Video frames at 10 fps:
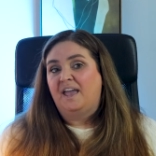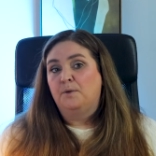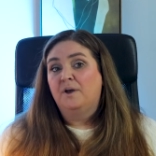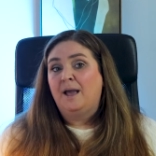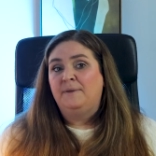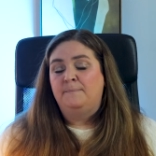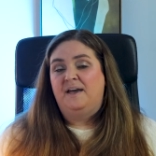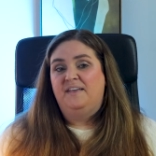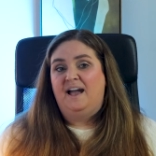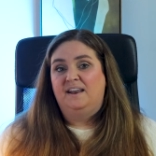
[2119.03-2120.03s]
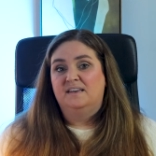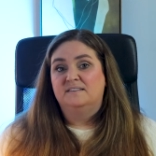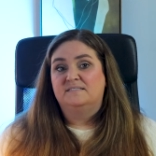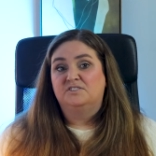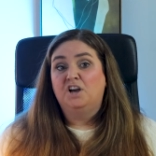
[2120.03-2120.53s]
And what I mean by that
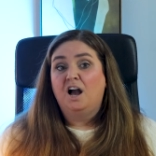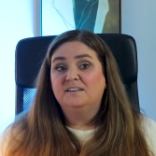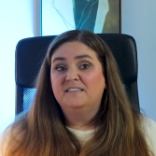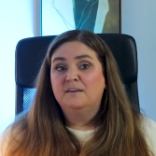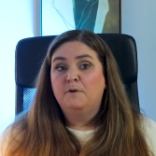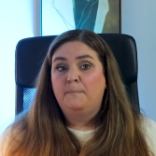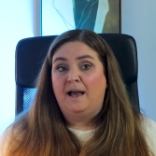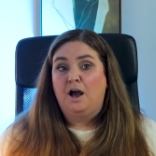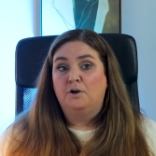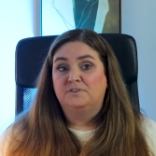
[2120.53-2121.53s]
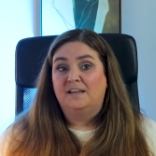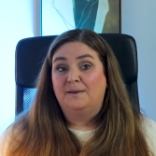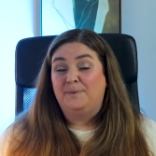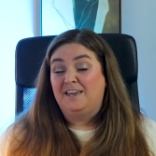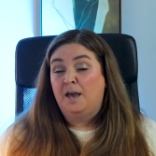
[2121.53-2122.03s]
is talk to them about
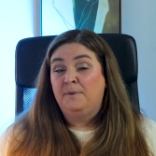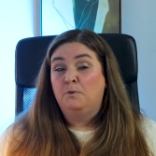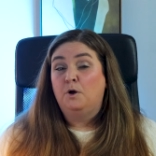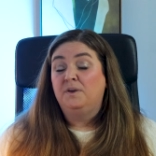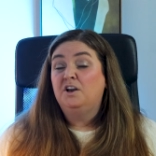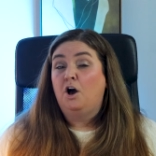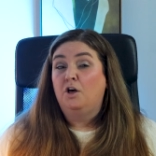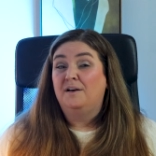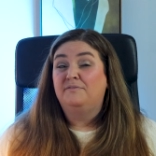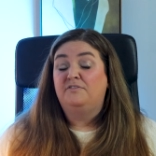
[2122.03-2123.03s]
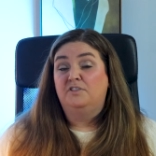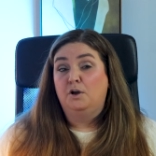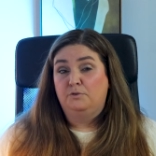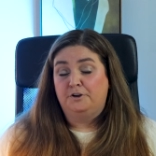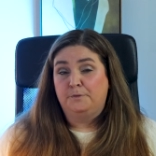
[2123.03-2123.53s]
becoming what we call a
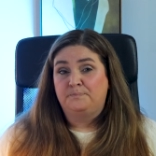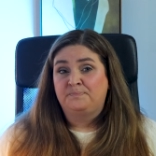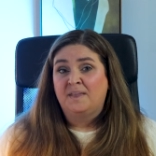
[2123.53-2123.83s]
floater.